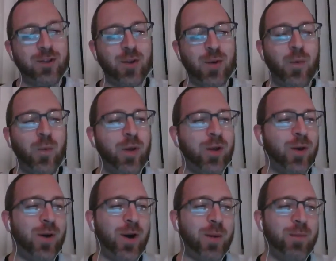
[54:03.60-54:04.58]
So we'll go
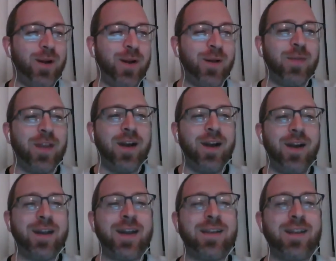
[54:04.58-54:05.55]
armbar. All
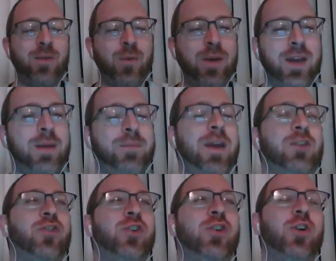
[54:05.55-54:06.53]
right, guys, that's what we got. Make
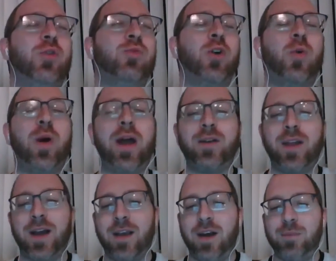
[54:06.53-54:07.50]
sure you go to
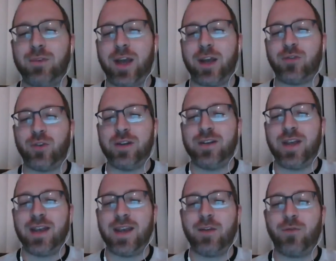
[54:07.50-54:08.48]
rotowire.com/free,
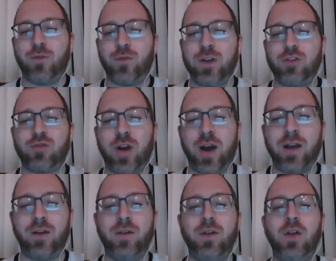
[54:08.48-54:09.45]
10-day free
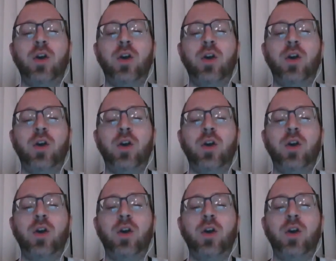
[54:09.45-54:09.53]
trial